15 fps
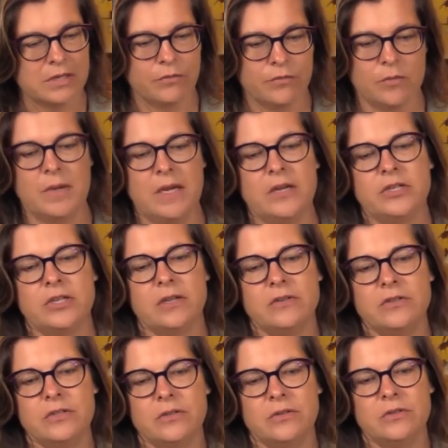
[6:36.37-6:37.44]
information
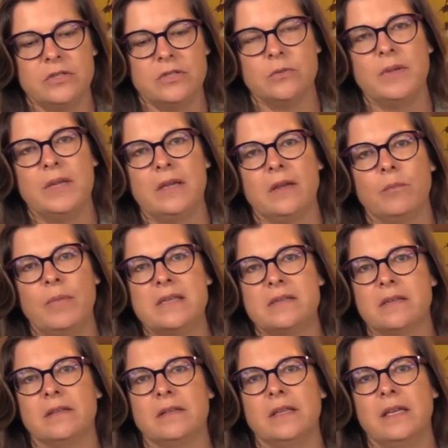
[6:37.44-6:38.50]
due to being
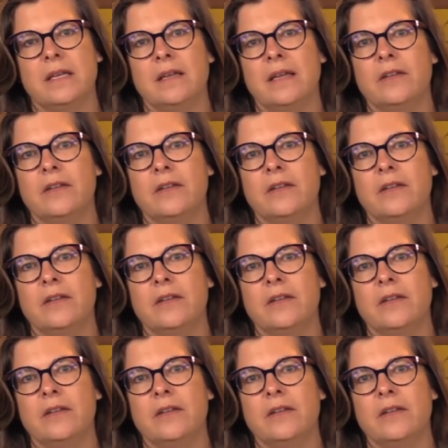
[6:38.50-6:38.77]
basically